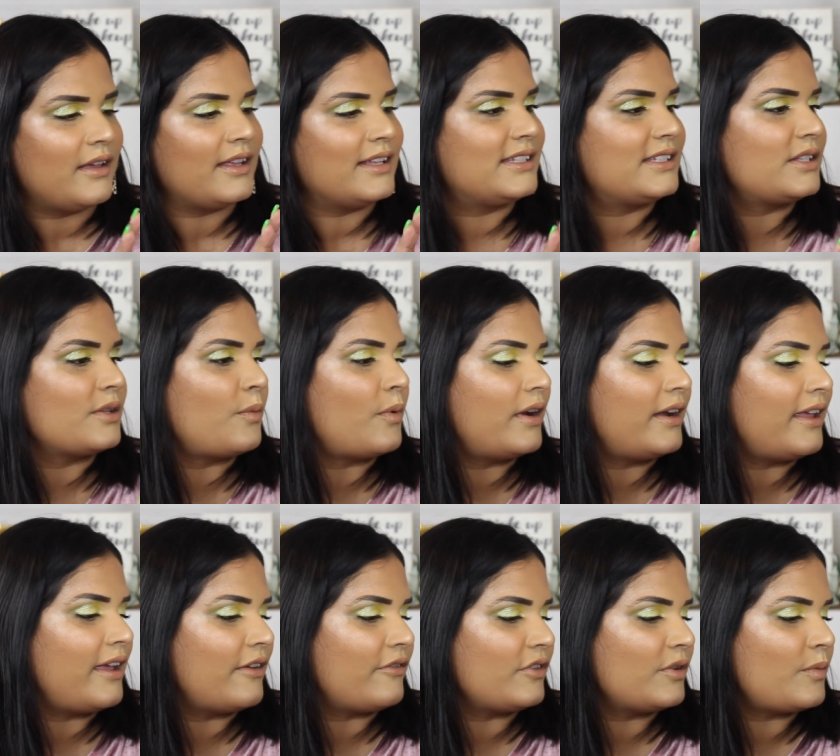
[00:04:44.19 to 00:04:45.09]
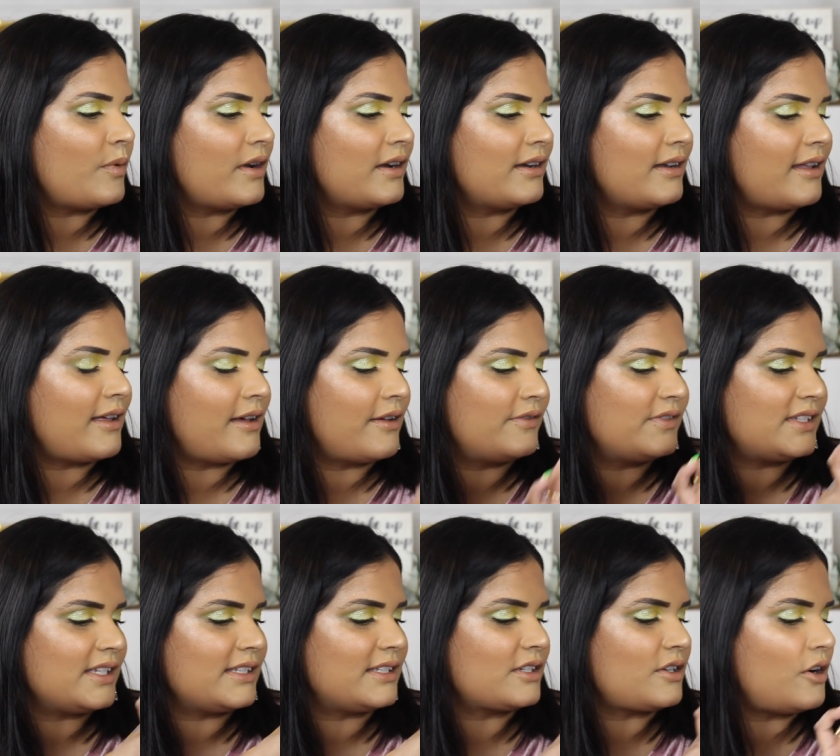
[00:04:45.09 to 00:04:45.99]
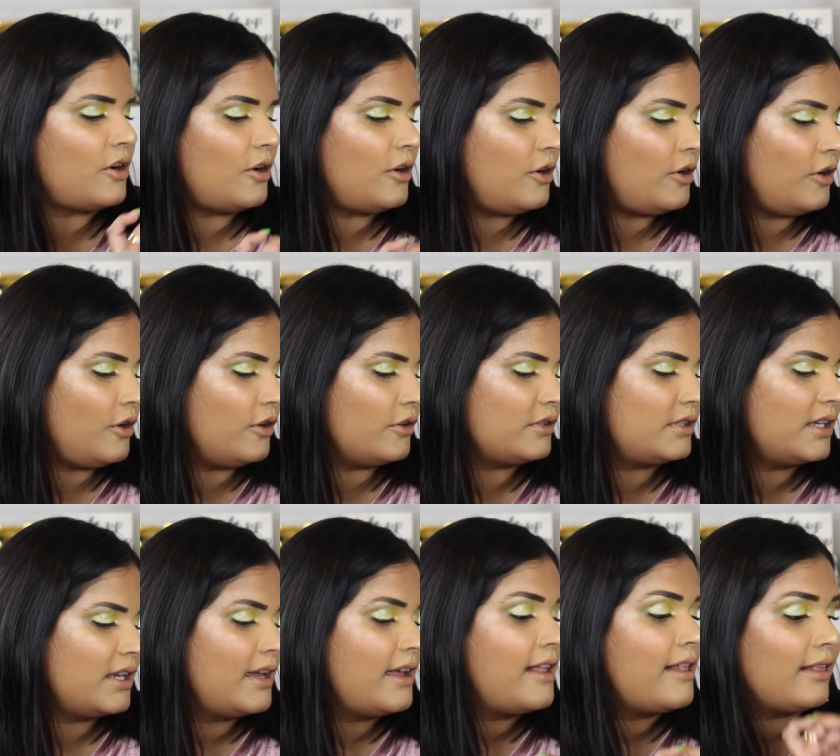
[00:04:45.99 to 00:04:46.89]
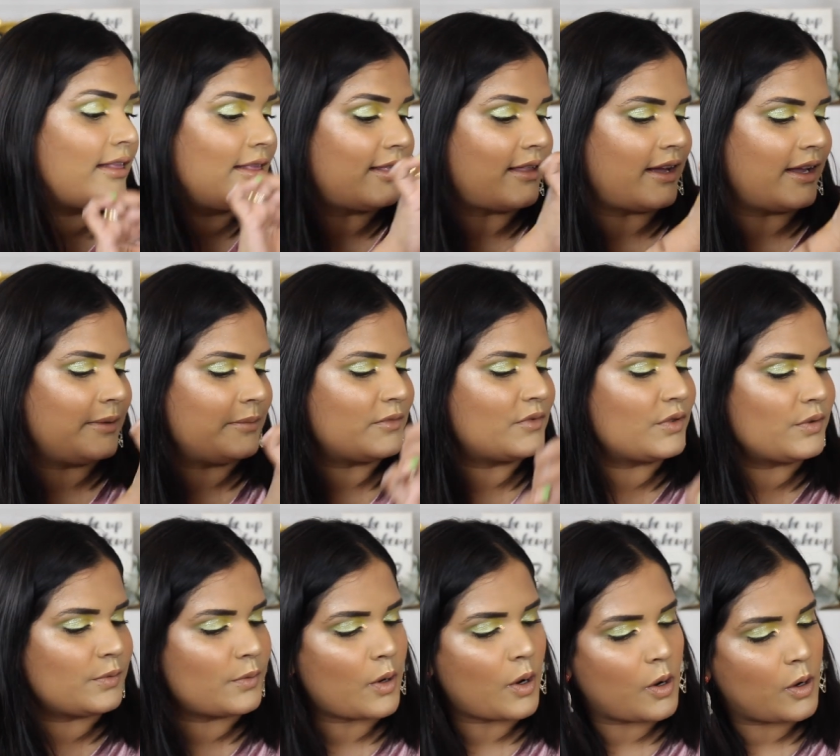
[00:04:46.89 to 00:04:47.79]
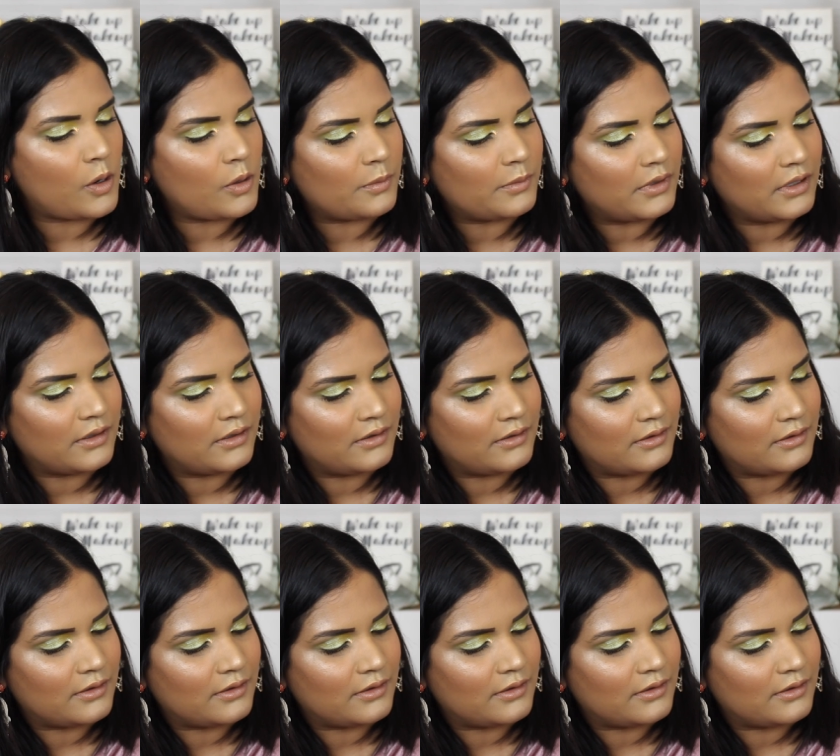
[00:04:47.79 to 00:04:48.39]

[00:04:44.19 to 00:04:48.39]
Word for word: It's the one everyone loves. It's called Lime Chrome.